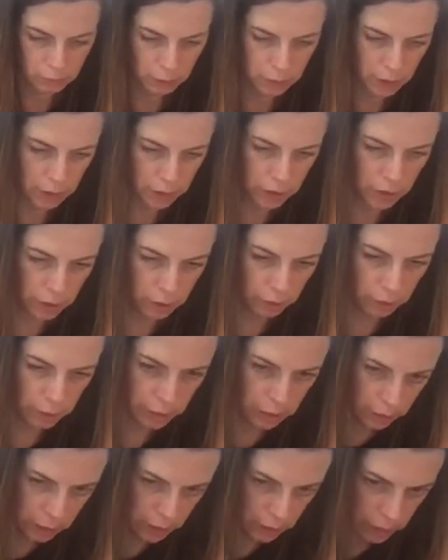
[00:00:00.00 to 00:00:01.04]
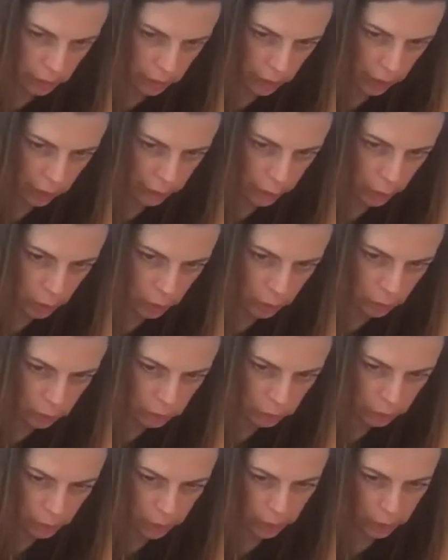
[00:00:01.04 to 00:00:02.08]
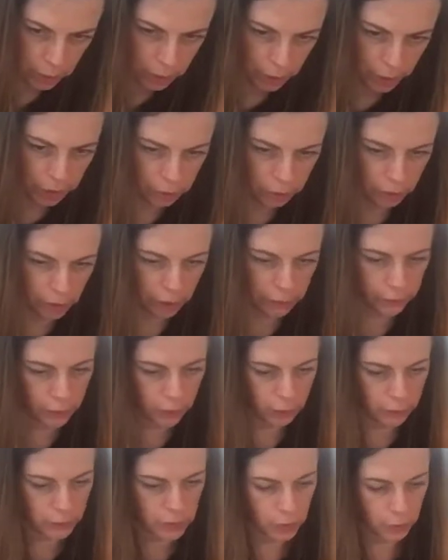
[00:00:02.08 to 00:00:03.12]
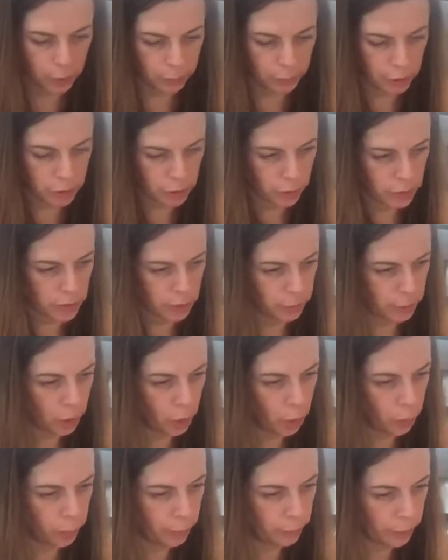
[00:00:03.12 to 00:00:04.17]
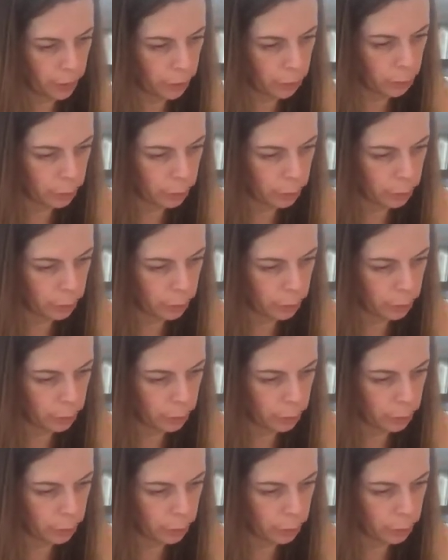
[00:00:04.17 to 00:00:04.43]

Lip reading: until it is level. And I don't have enough. So what I'm going to do is I'm going to open my other